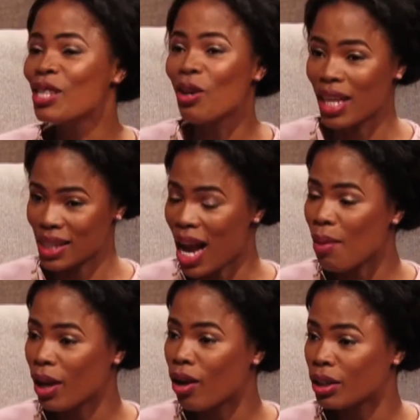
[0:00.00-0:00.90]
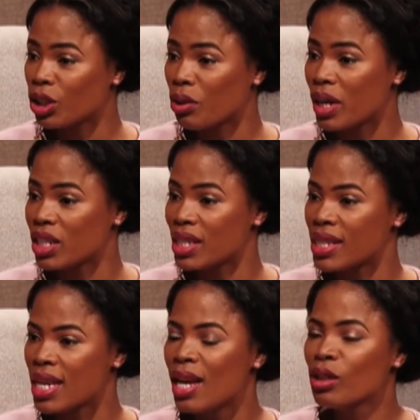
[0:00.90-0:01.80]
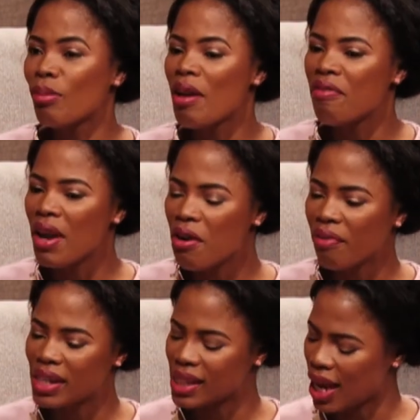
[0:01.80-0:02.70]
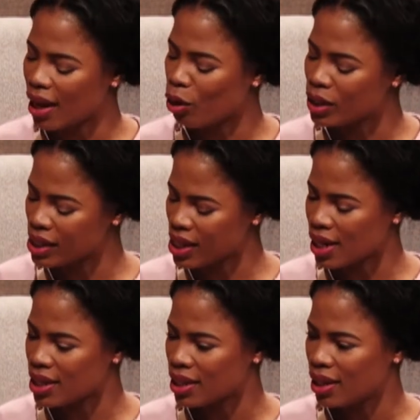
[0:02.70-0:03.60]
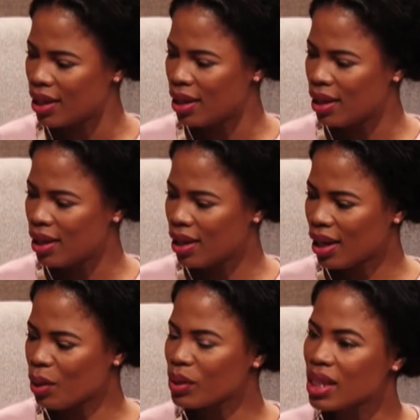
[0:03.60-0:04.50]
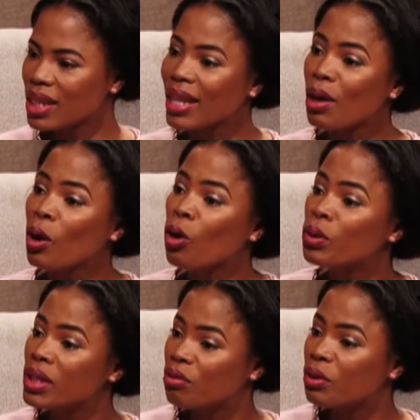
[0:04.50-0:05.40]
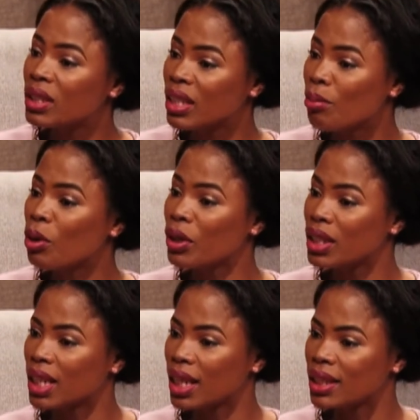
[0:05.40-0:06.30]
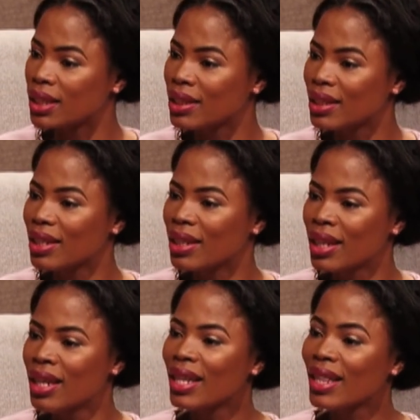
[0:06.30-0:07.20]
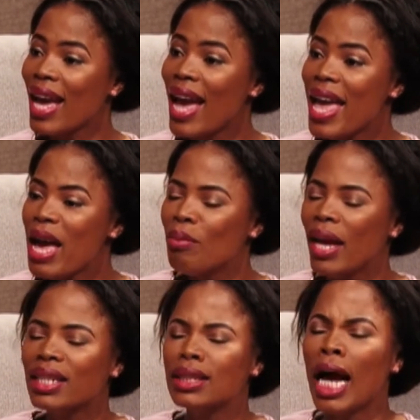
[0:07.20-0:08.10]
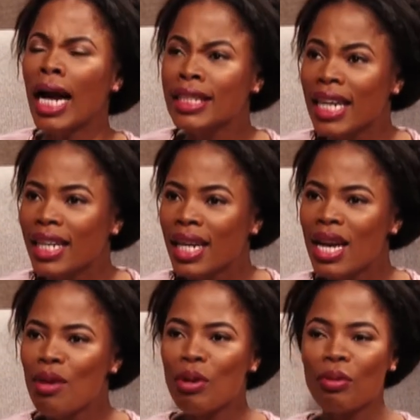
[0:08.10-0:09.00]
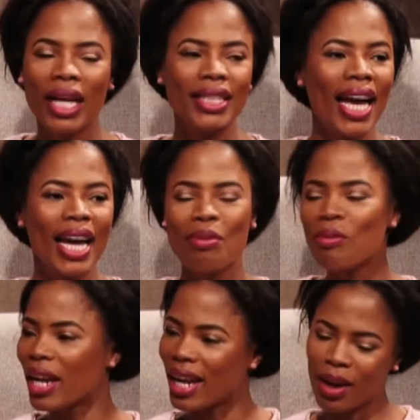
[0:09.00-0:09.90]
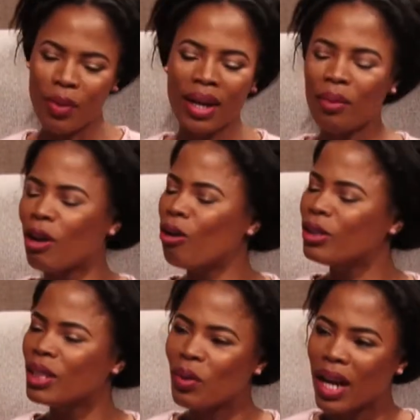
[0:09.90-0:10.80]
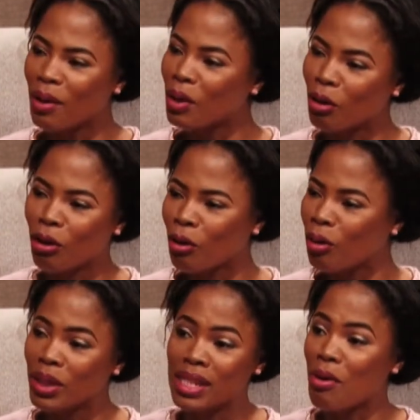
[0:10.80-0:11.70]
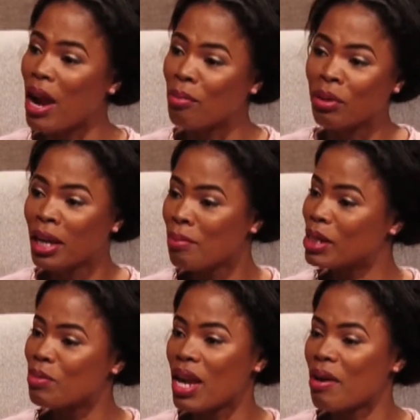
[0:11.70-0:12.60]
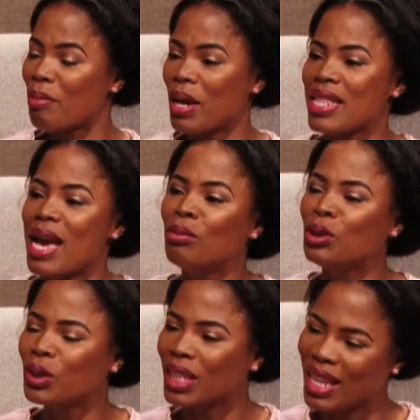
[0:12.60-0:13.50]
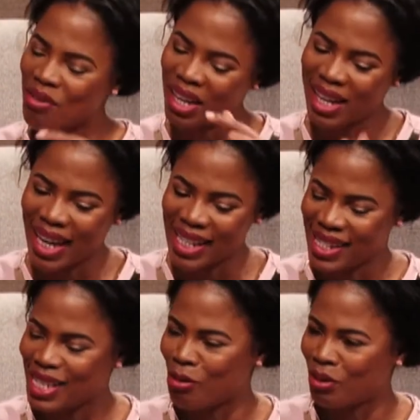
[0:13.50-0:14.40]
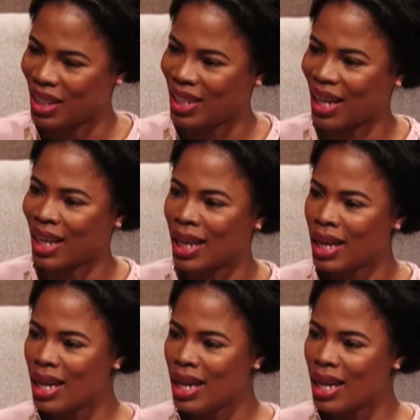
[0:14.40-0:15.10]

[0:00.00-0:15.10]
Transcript: So that's how I got Generations. So my very first day on set, it was the day that we're closing for December holidays. There I am, excited. People are tired. People are like, when are we closing? When are we going home? It's a wrap. It must be a wrap. And I'm shooting the very last scene of the day.